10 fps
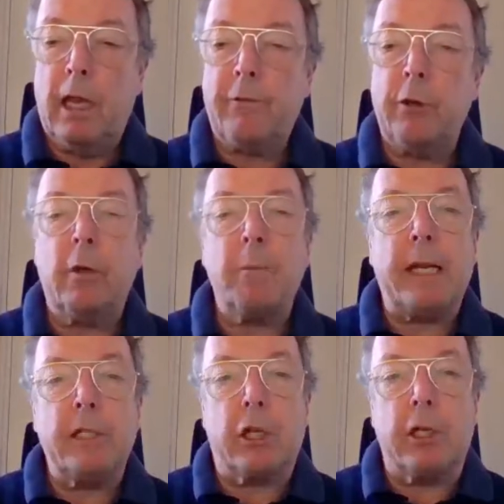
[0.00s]
If you're a
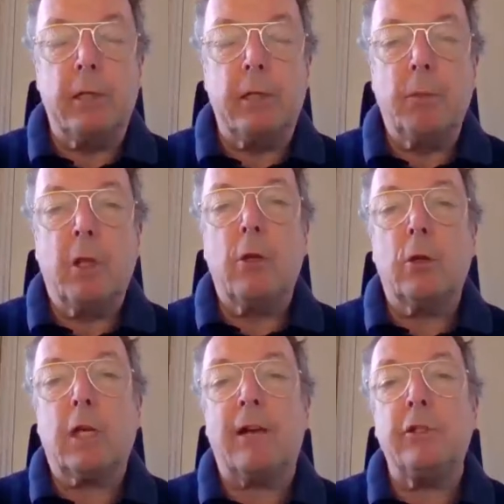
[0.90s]
manager,
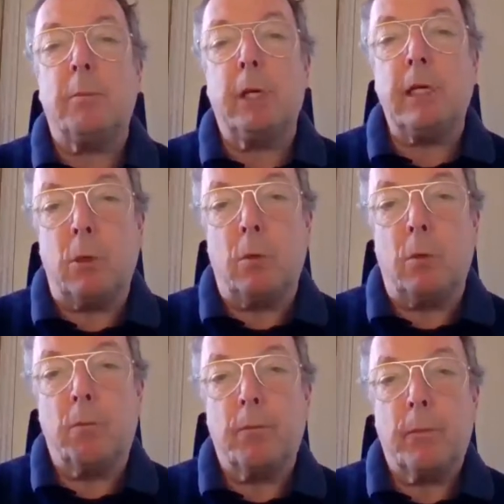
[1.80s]
look after your
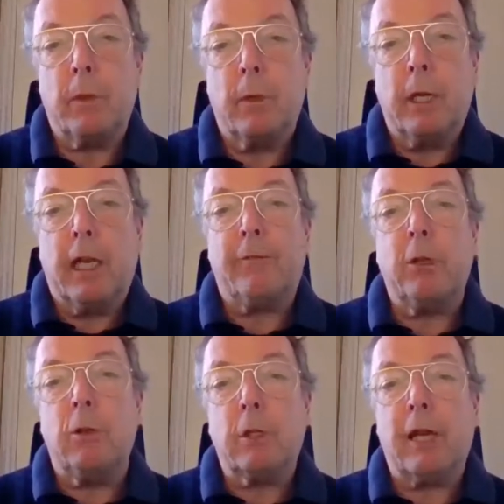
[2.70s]
people. If
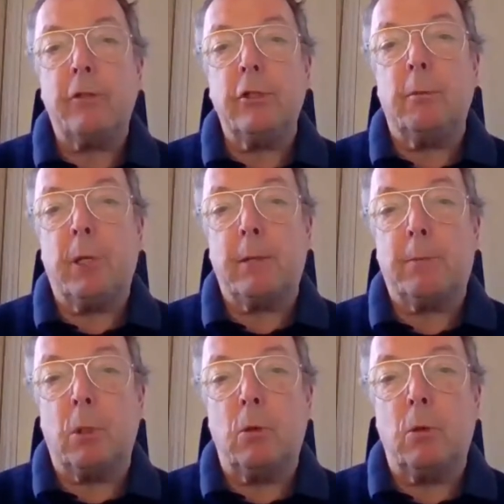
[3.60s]
you look after your
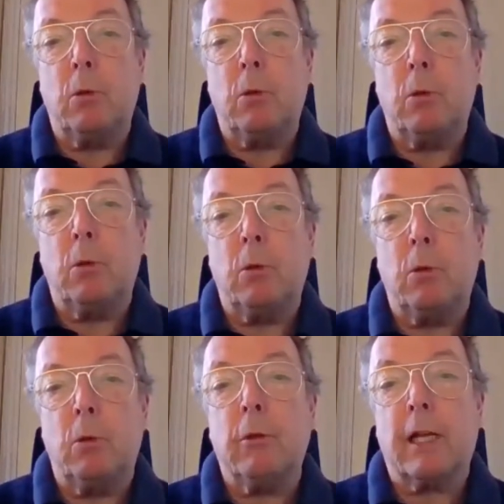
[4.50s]
people, they'll
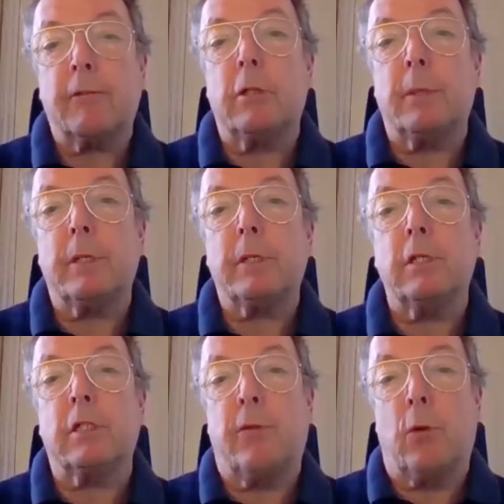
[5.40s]
look after the business
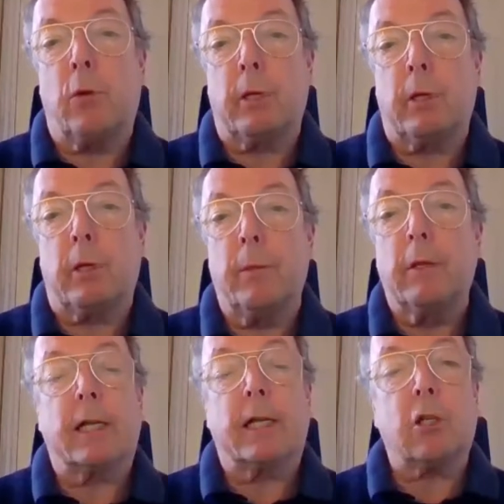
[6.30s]
for you. That's
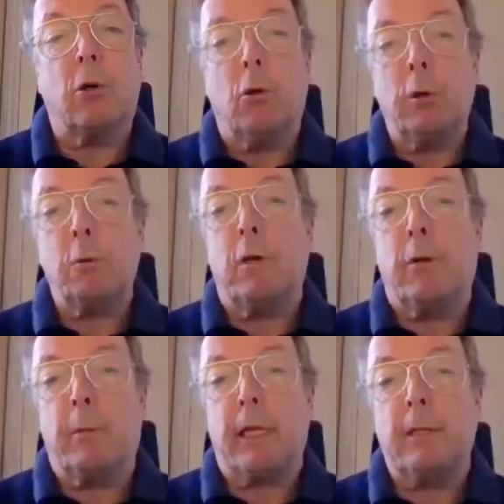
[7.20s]
always worked for
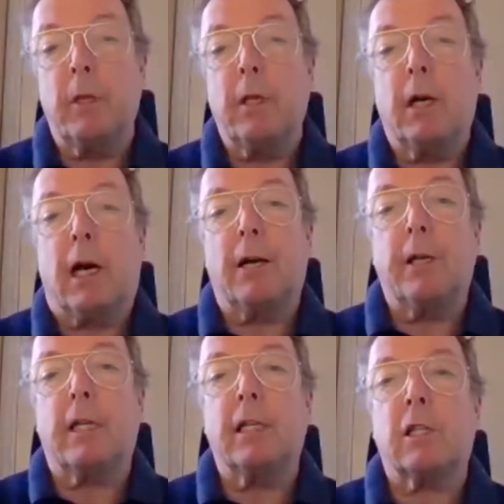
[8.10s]
me. I
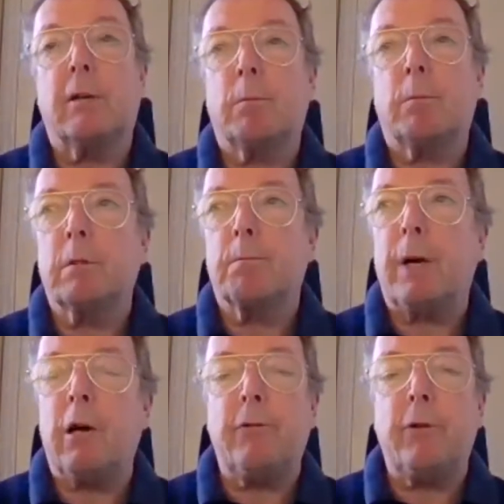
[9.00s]
think it's
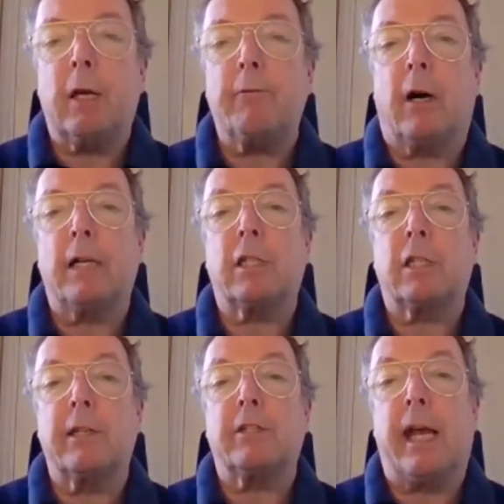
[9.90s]
powerful advice
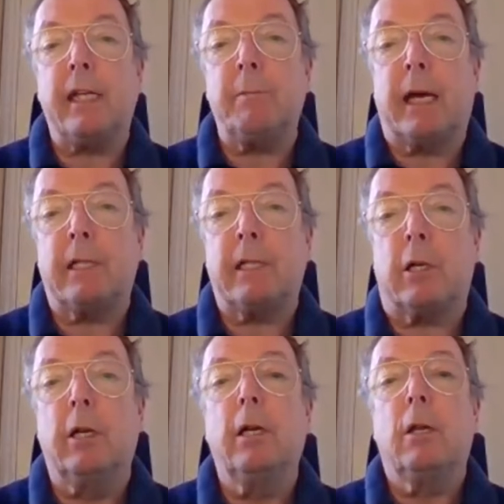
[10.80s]
to give to any
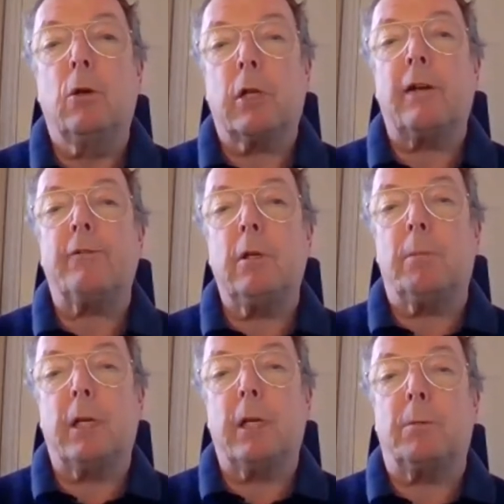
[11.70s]
manager. Look after
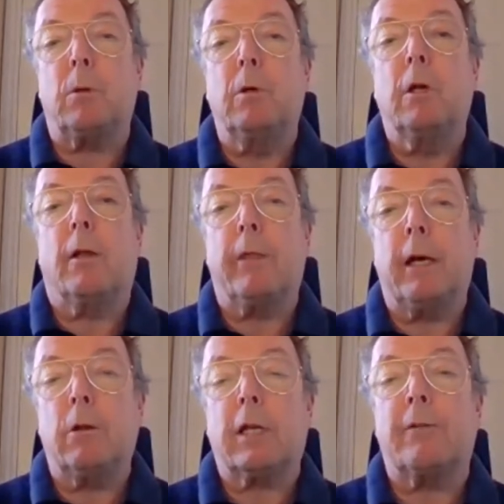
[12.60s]
your people and
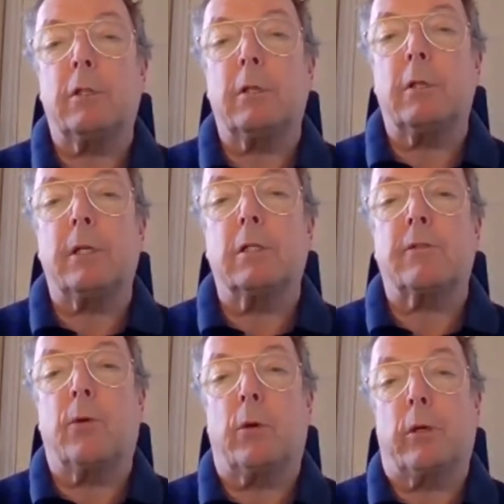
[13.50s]
they'll look after the
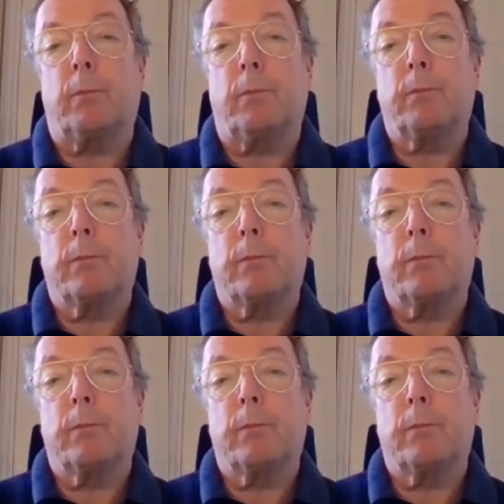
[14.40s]
business for you.